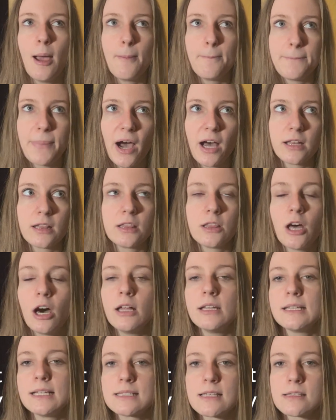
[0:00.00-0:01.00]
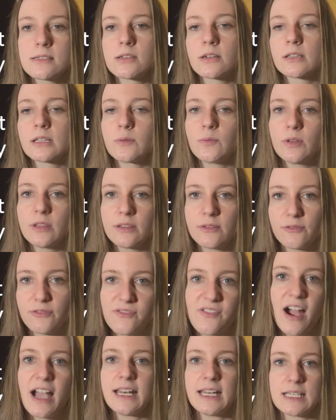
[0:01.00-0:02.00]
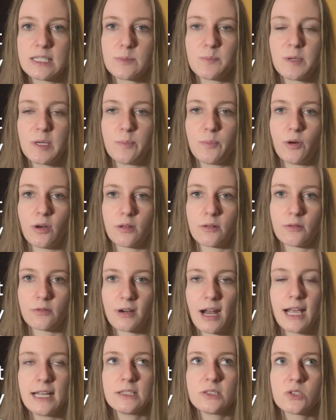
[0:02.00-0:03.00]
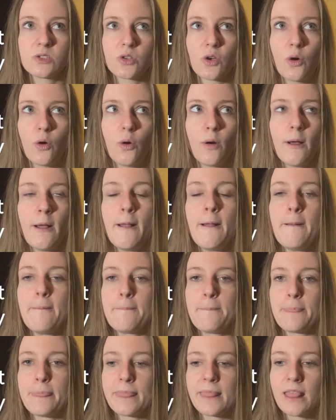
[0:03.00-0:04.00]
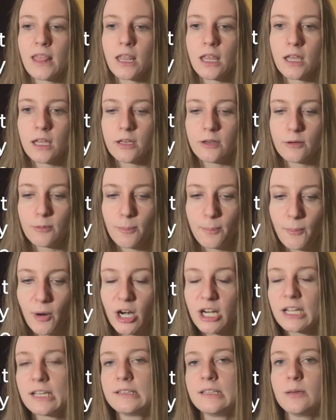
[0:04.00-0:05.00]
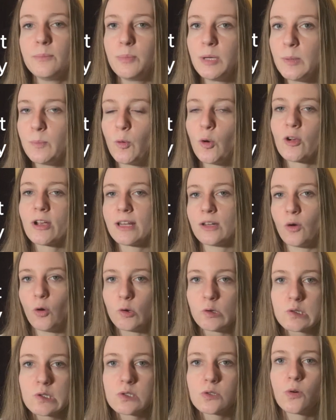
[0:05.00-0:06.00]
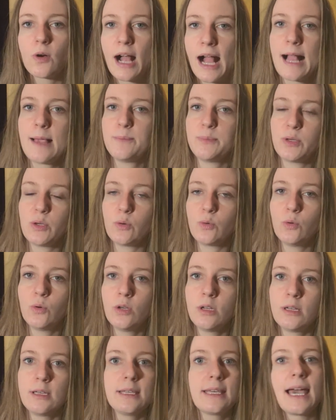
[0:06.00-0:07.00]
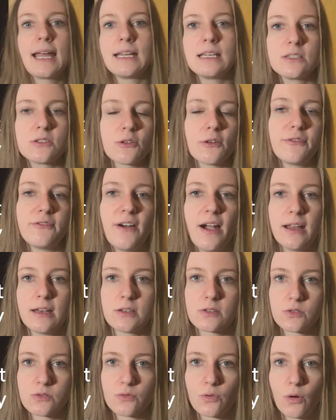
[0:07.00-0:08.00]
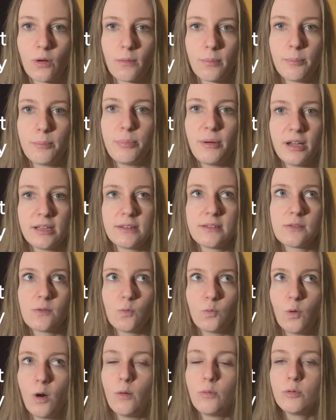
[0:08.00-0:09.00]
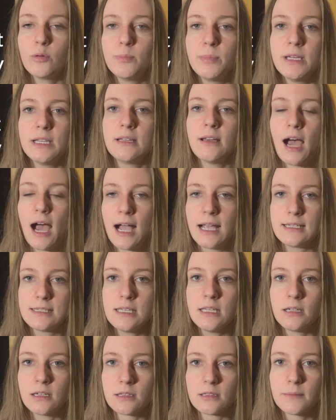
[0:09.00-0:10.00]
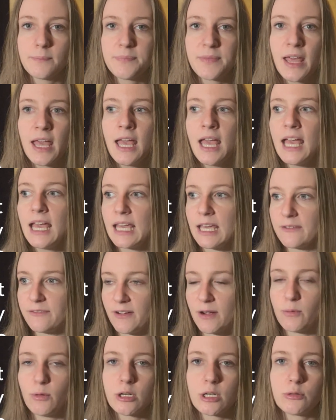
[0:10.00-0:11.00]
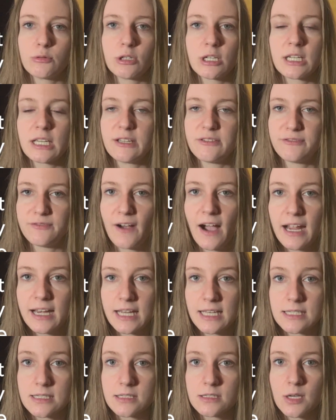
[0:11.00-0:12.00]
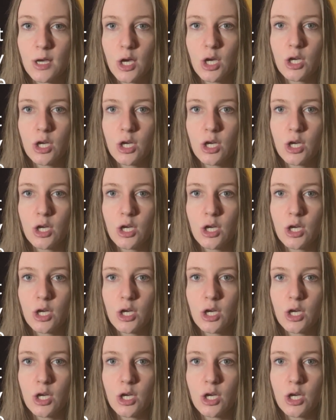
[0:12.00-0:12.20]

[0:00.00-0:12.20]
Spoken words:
but not necessarily with finance people, right? So marketing people can also help you get into a finance role. But what would be the ideal if I want to work in finance,